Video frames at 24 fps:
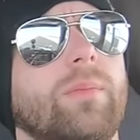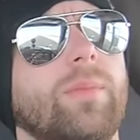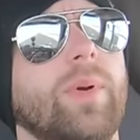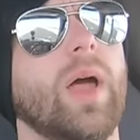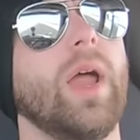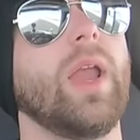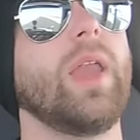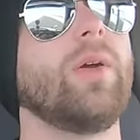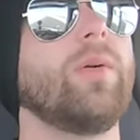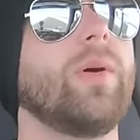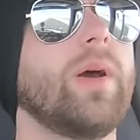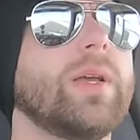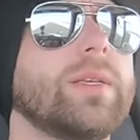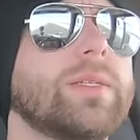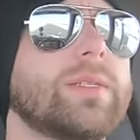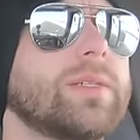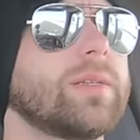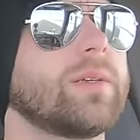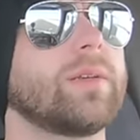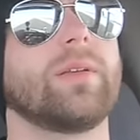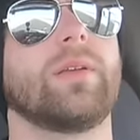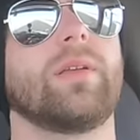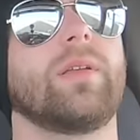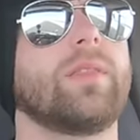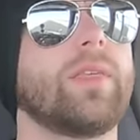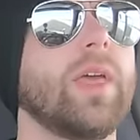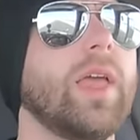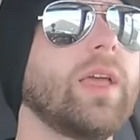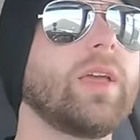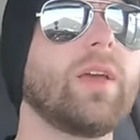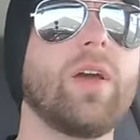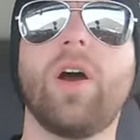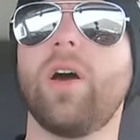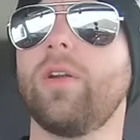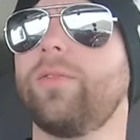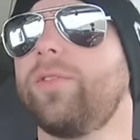But anyways,
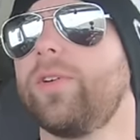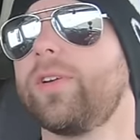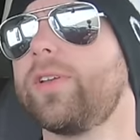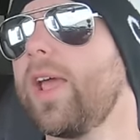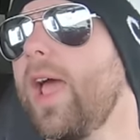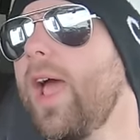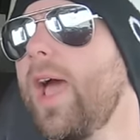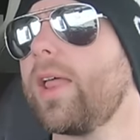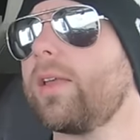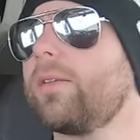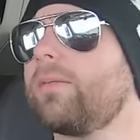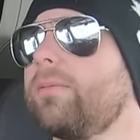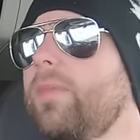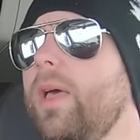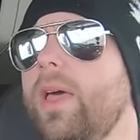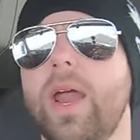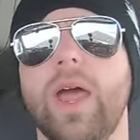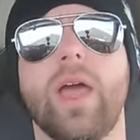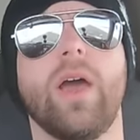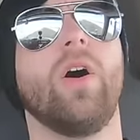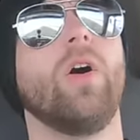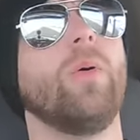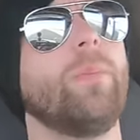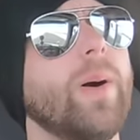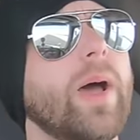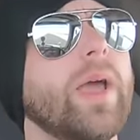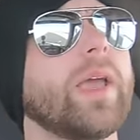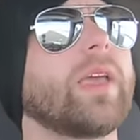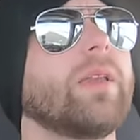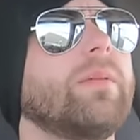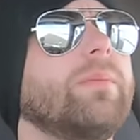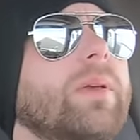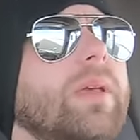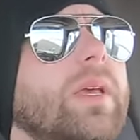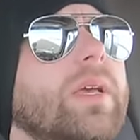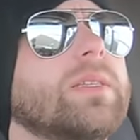thank God for dad. And I hope I
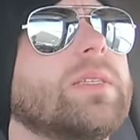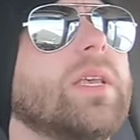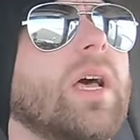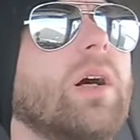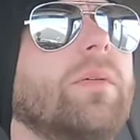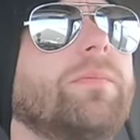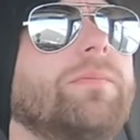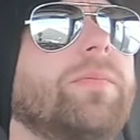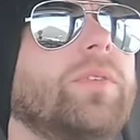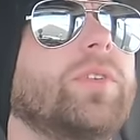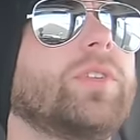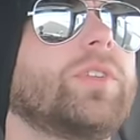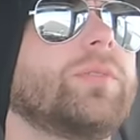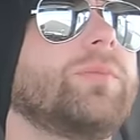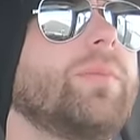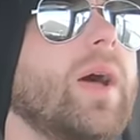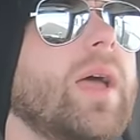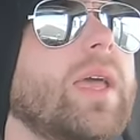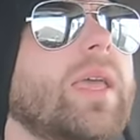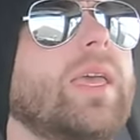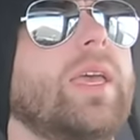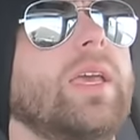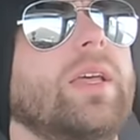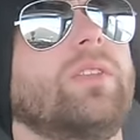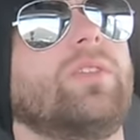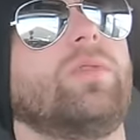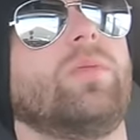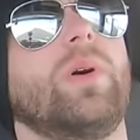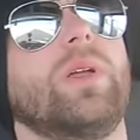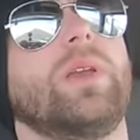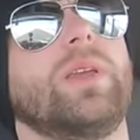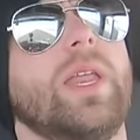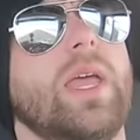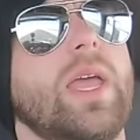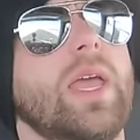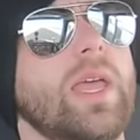can be as helpful to my kids
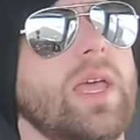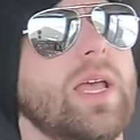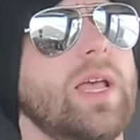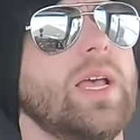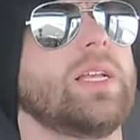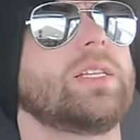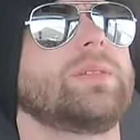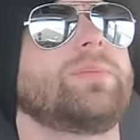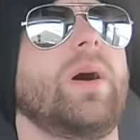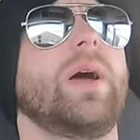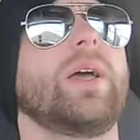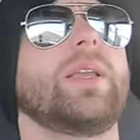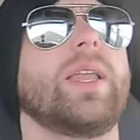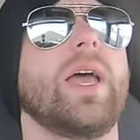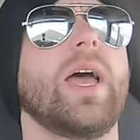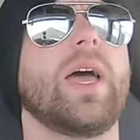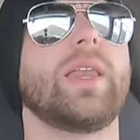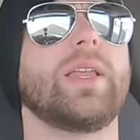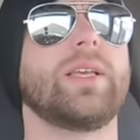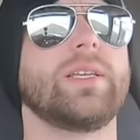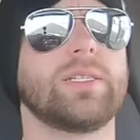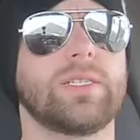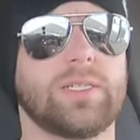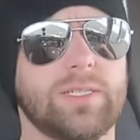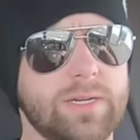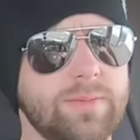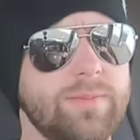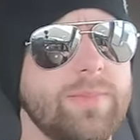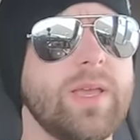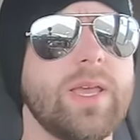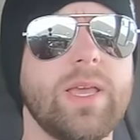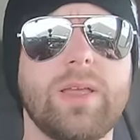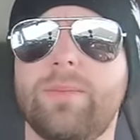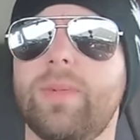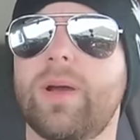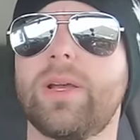one day as my dad is to
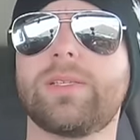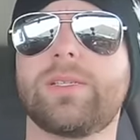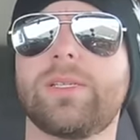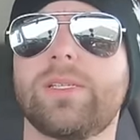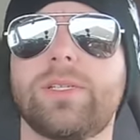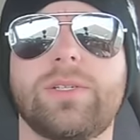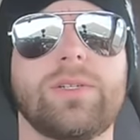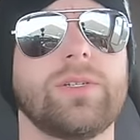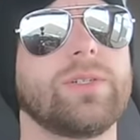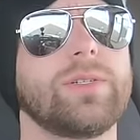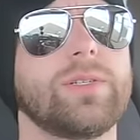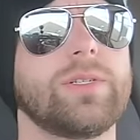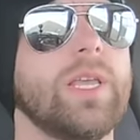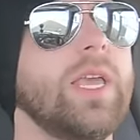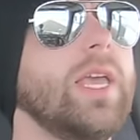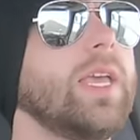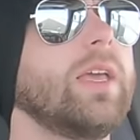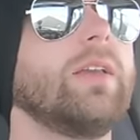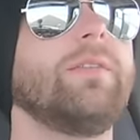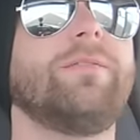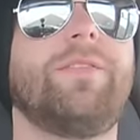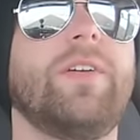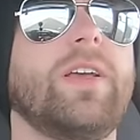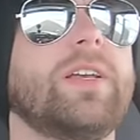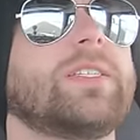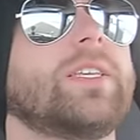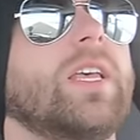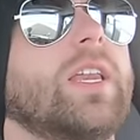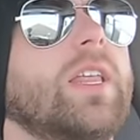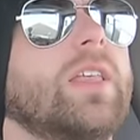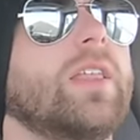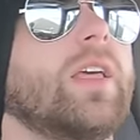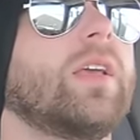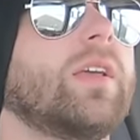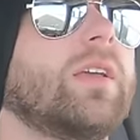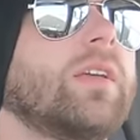me and my sisters. He can fix
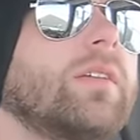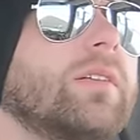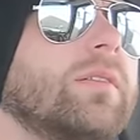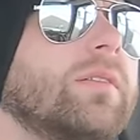anything.